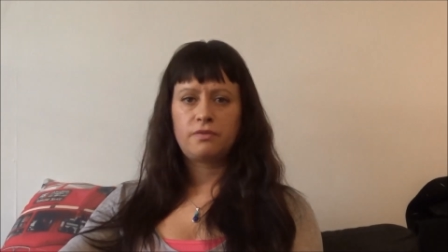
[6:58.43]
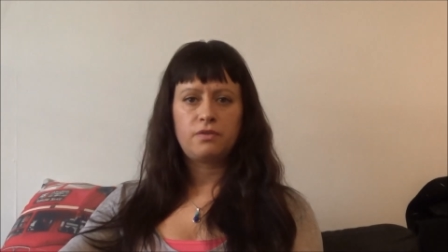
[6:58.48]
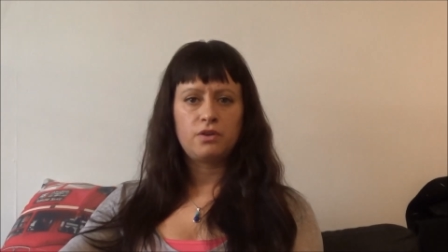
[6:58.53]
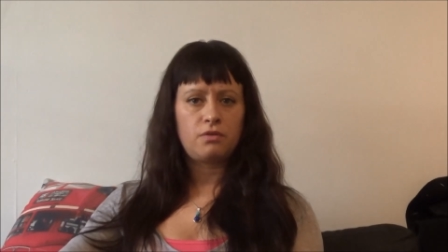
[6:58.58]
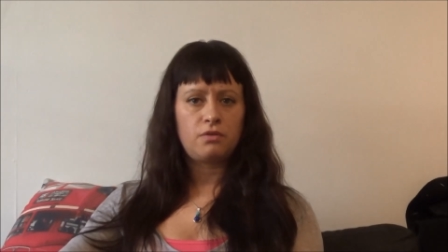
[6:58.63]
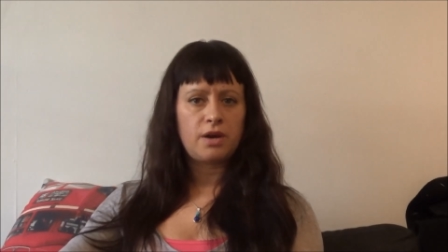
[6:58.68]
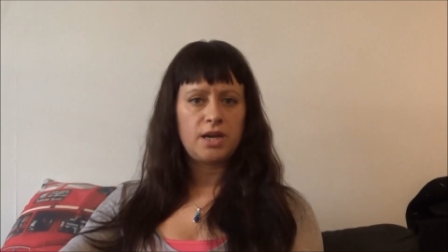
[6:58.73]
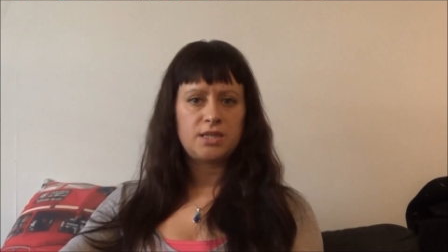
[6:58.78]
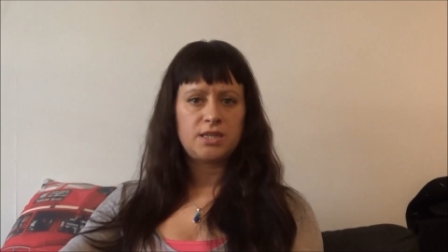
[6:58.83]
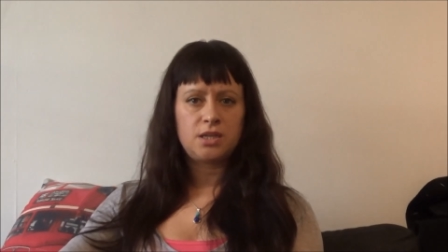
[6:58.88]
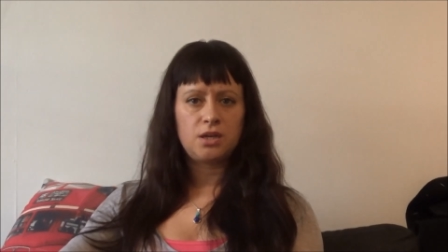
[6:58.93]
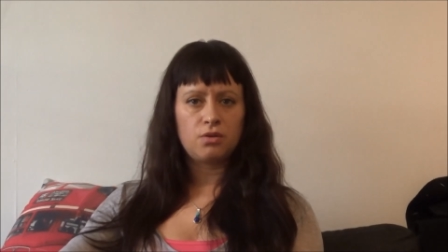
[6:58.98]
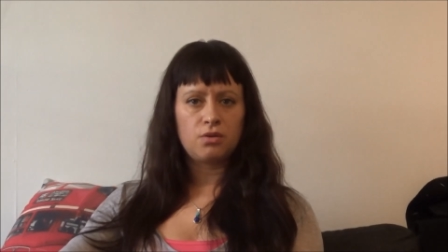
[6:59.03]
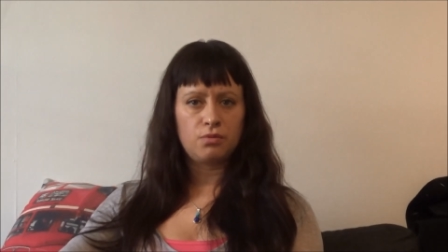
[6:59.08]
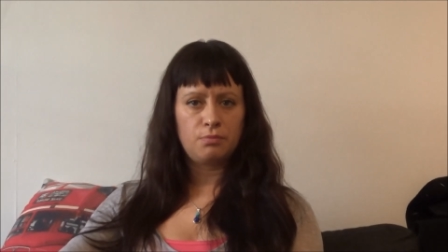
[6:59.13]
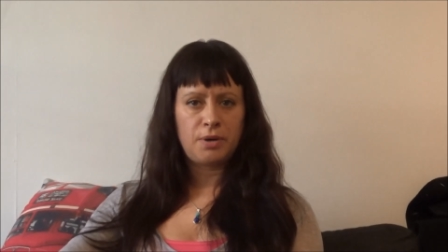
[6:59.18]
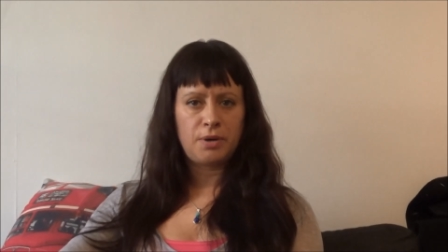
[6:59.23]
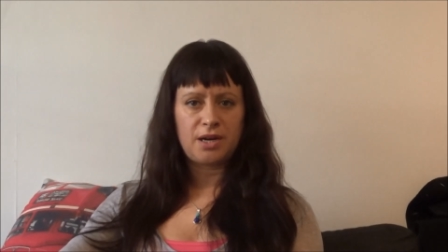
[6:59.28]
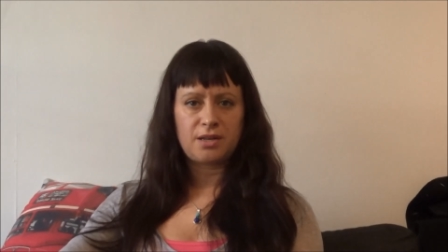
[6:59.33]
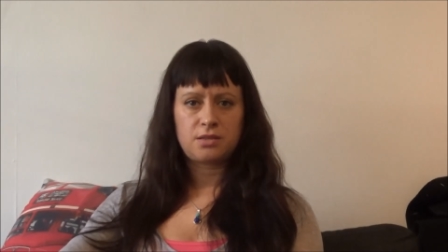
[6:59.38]
for grating
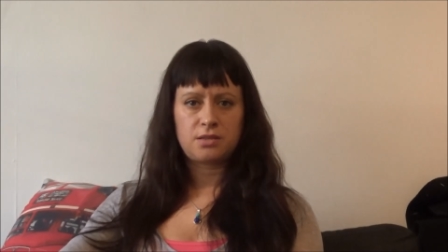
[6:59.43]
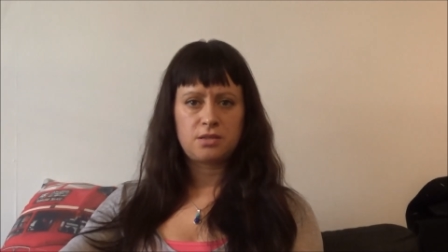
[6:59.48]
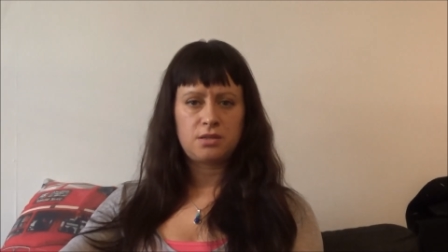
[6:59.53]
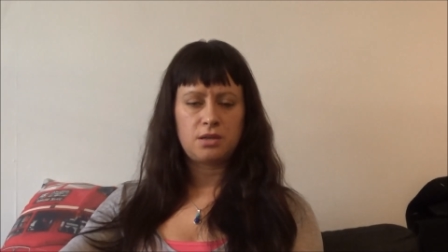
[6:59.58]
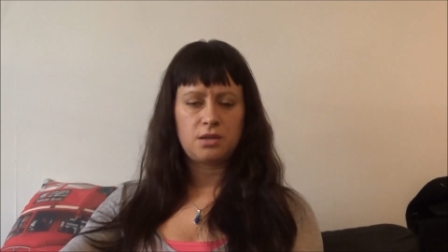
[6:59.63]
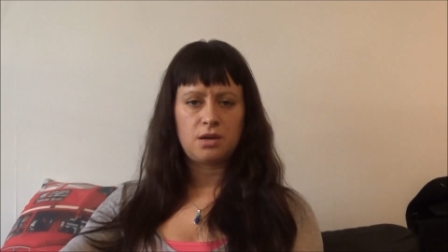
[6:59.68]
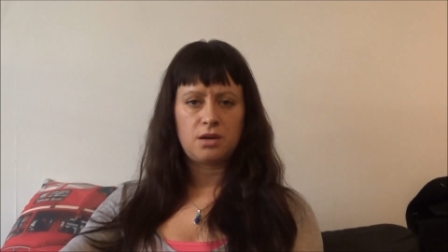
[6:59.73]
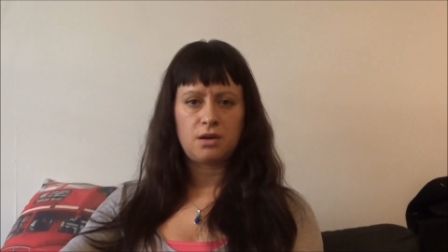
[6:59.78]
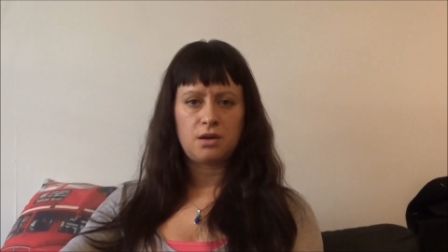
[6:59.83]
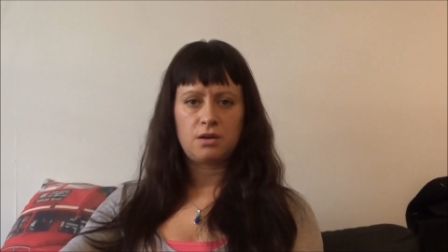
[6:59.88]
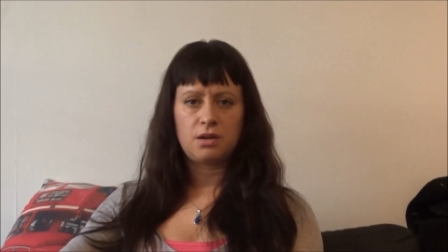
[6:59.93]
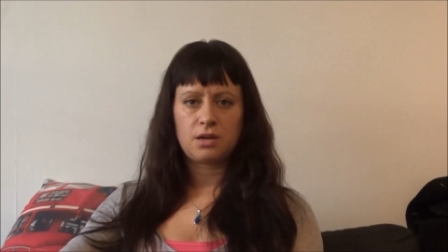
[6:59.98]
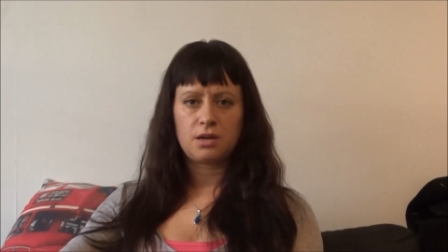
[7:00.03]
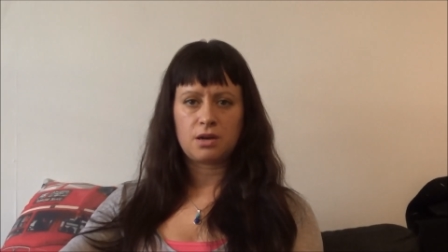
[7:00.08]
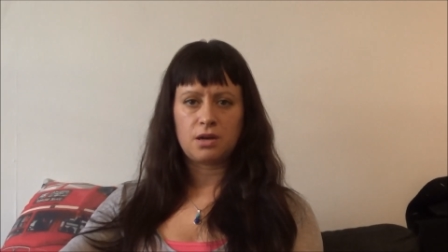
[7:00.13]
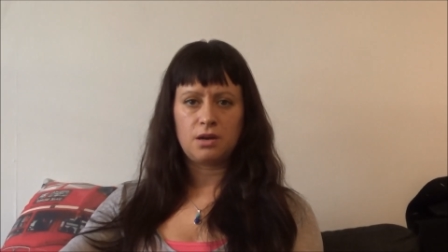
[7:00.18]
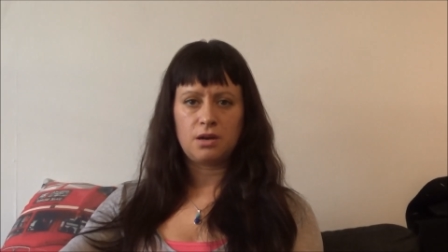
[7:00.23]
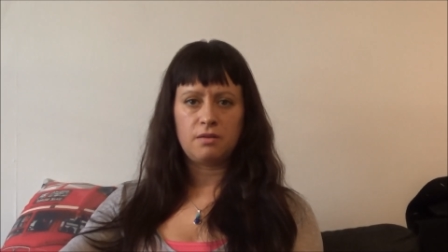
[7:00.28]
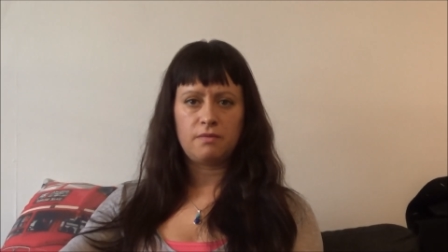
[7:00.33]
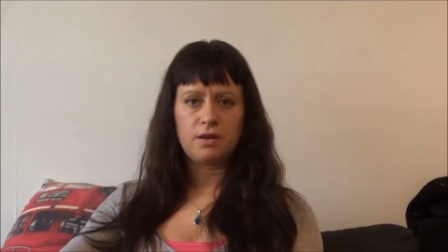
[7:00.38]
on pasta,
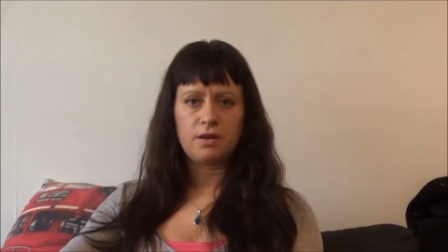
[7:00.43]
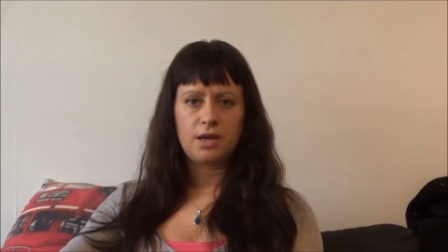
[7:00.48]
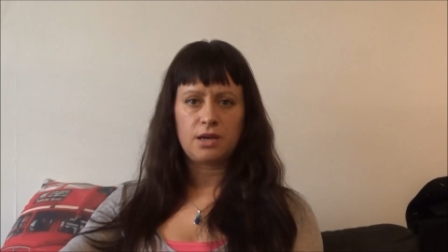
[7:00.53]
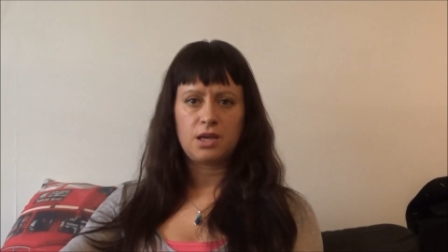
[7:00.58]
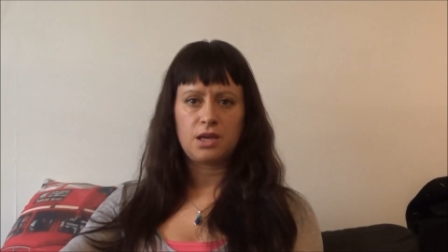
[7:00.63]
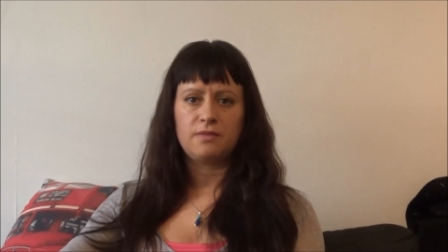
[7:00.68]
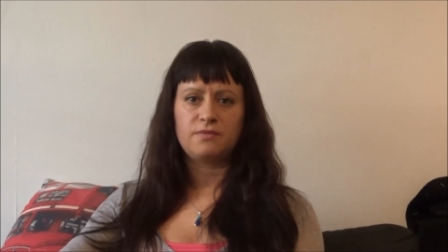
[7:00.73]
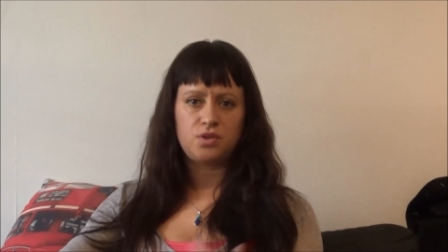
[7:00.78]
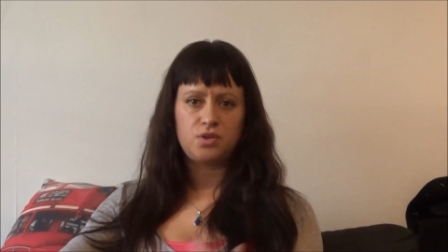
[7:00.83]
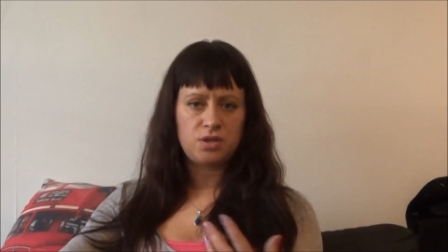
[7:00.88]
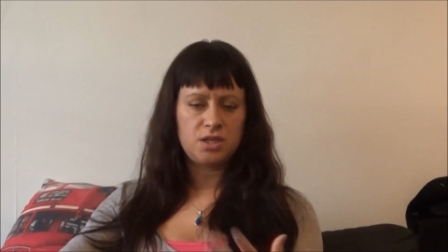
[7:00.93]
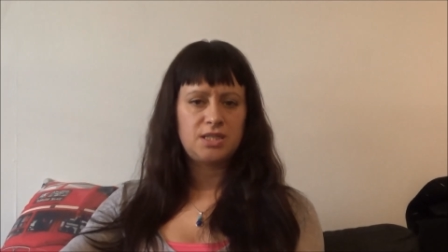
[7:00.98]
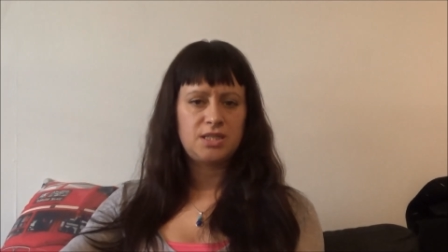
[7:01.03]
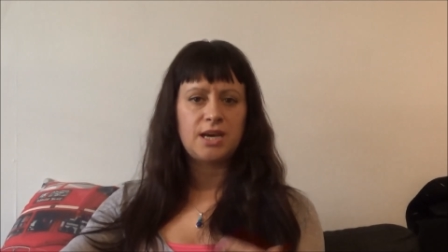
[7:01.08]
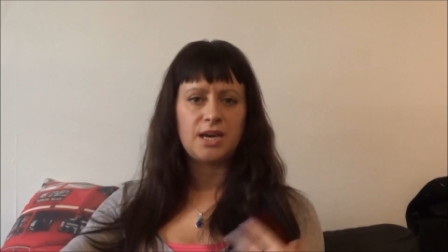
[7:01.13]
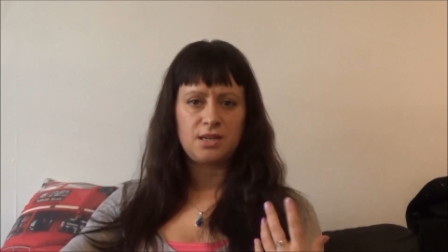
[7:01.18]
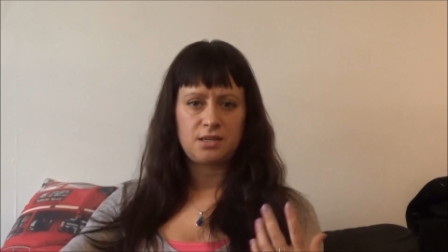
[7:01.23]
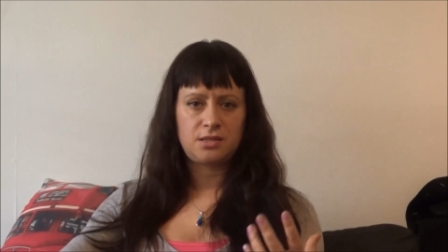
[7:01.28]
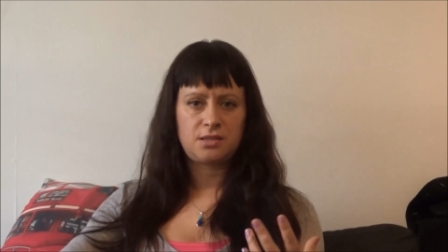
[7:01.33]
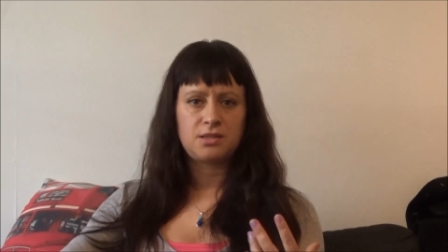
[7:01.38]
kind of like gives you the
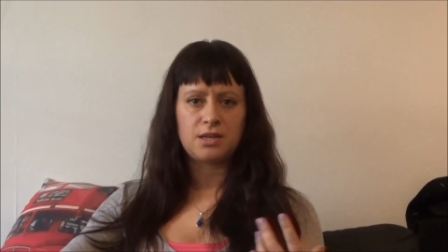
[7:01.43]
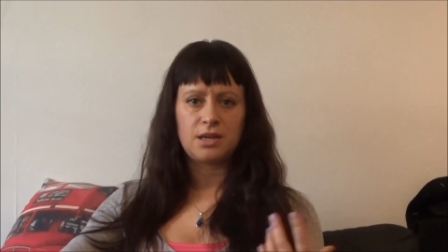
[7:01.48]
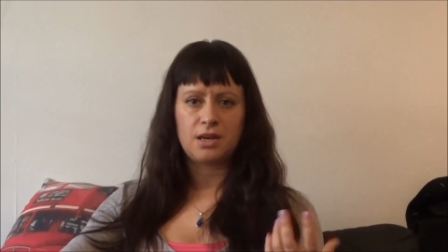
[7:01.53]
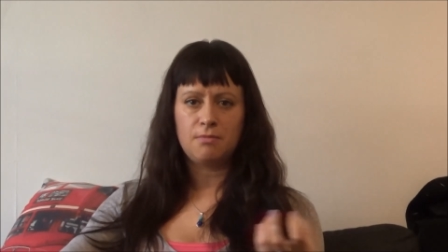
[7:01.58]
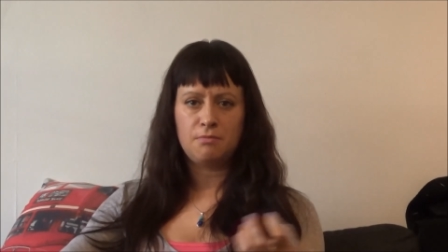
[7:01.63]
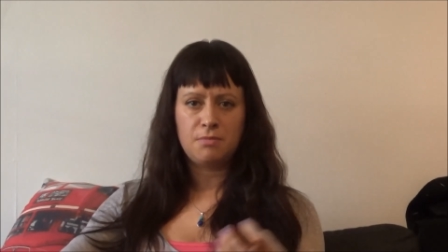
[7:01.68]
taste and